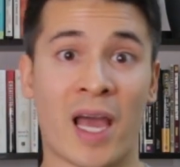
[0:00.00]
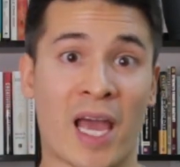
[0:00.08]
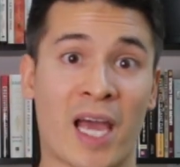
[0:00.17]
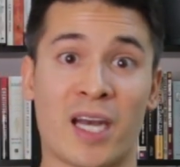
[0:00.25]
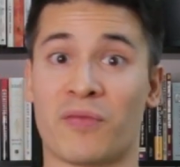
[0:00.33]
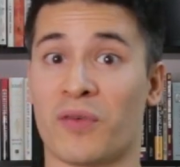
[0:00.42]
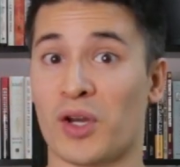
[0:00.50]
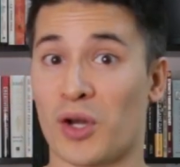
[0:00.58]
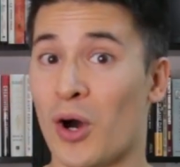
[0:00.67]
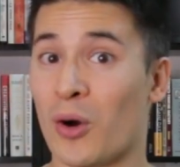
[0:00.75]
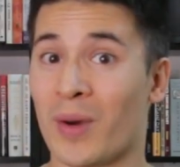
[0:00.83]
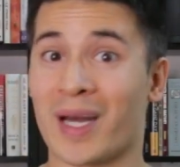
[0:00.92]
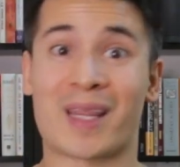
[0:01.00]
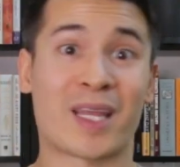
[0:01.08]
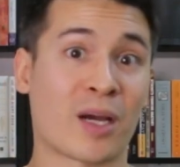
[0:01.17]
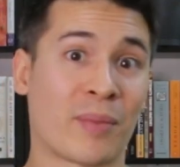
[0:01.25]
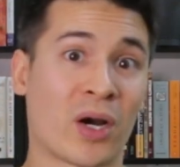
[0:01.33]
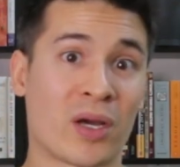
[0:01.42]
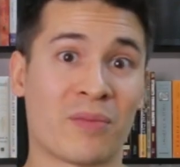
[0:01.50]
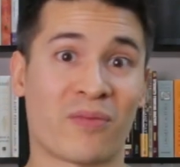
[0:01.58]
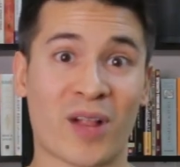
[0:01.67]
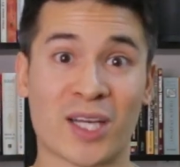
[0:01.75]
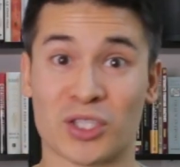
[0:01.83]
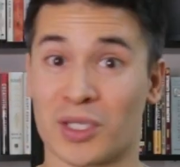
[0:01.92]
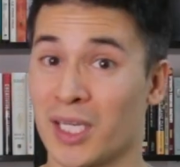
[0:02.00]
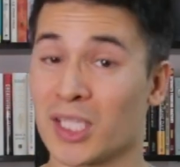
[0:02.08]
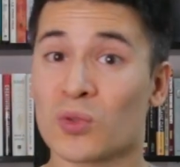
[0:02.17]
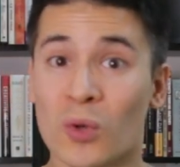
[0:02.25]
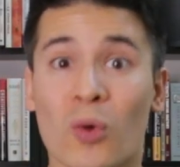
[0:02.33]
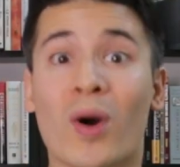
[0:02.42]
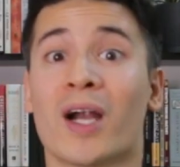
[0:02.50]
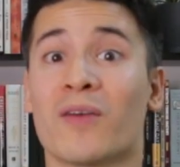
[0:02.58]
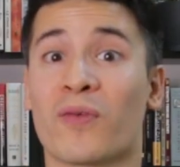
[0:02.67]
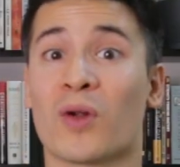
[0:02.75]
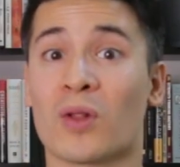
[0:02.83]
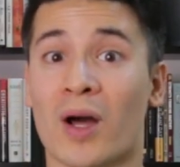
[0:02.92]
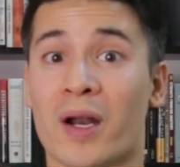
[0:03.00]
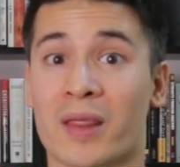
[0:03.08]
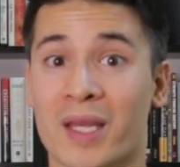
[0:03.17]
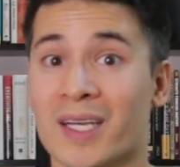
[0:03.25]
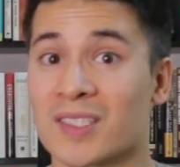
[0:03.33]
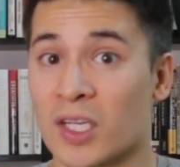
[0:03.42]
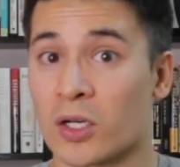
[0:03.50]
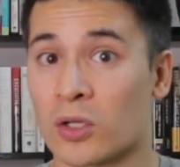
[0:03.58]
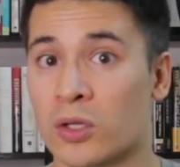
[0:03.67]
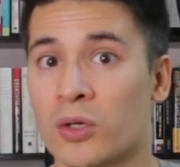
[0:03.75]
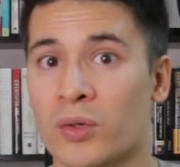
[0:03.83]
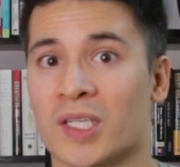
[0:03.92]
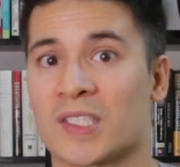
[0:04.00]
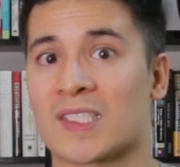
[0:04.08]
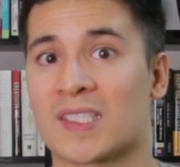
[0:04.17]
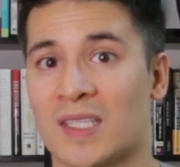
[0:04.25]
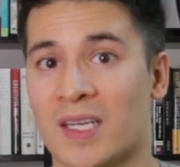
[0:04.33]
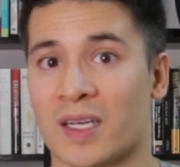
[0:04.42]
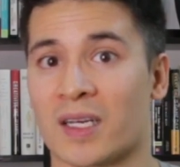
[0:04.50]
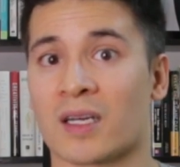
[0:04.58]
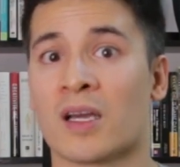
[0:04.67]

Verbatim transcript: And if we know anything about hip flexion, it's required for a lot of things, including sitting.